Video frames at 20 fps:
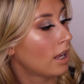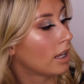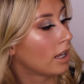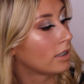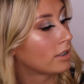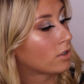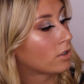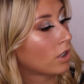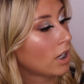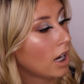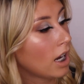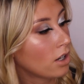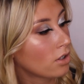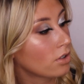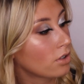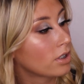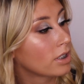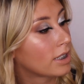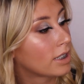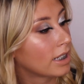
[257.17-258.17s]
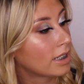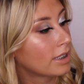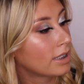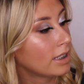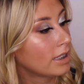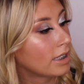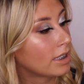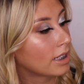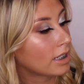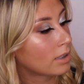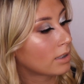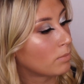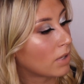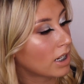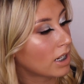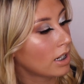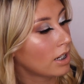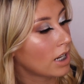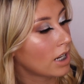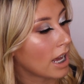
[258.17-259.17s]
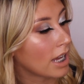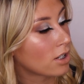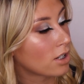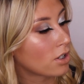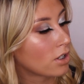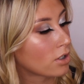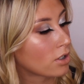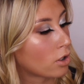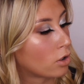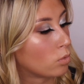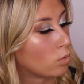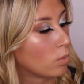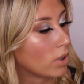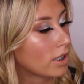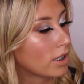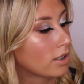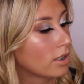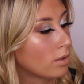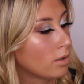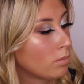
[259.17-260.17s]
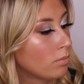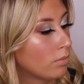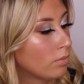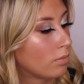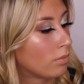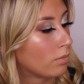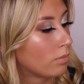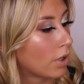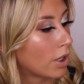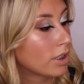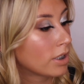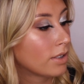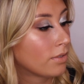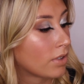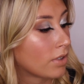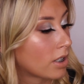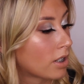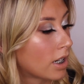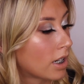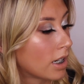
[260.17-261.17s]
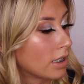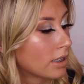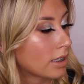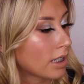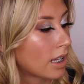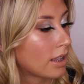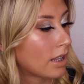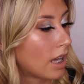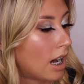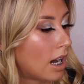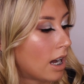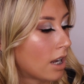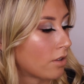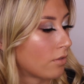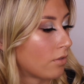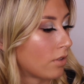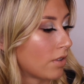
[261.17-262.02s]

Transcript: It's 366 meditations on wisdom, perseverance, and the art of